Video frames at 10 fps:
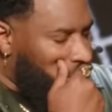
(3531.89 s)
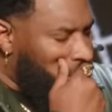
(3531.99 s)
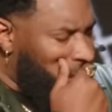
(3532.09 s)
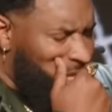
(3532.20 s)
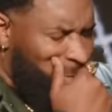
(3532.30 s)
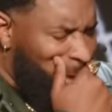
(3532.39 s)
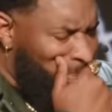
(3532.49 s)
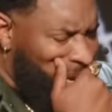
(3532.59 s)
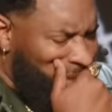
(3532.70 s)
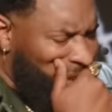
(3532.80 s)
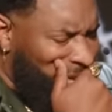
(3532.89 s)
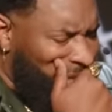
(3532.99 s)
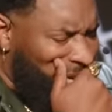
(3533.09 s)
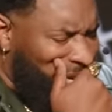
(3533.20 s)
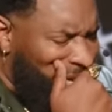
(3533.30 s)
yeah, that my
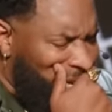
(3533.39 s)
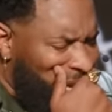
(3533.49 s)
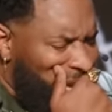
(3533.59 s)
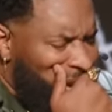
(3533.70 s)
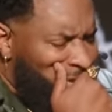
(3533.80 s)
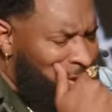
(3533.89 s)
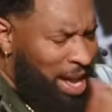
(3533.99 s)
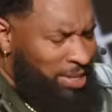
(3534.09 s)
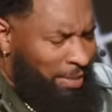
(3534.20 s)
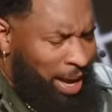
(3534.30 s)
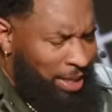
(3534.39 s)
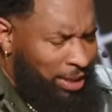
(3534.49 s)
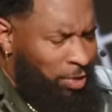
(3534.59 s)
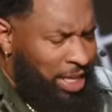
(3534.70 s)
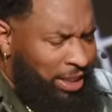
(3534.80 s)
If you had somebody
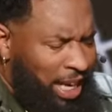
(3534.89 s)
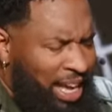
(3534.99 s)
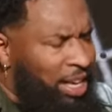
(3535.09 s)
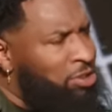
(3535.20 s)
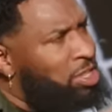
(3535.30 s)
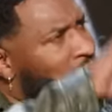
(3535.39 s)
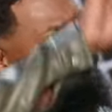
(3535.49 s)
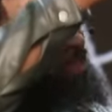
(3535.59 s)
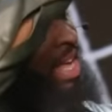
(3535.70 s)
squeeze your hand, can you just lift